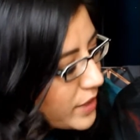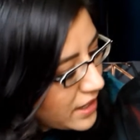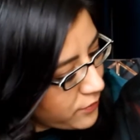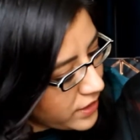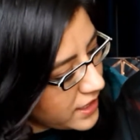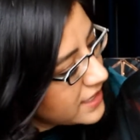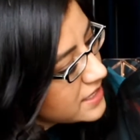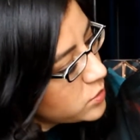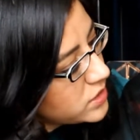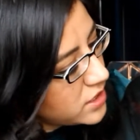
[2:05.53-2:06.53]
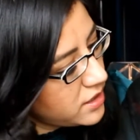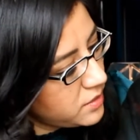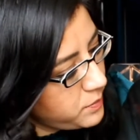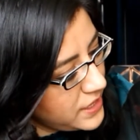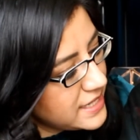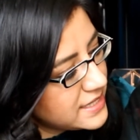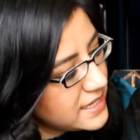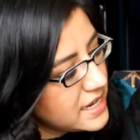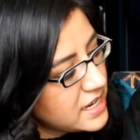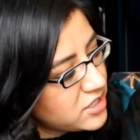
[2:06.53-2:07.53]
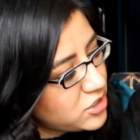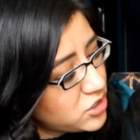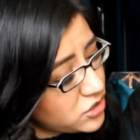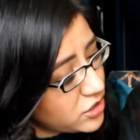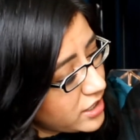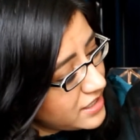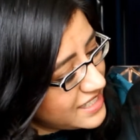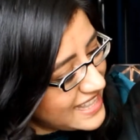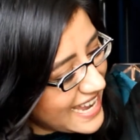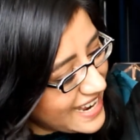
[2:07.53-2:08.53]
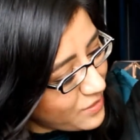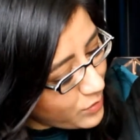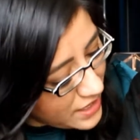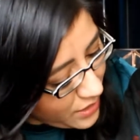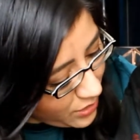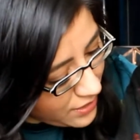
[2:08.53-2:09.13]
and I felt like this was a good piece to start that with.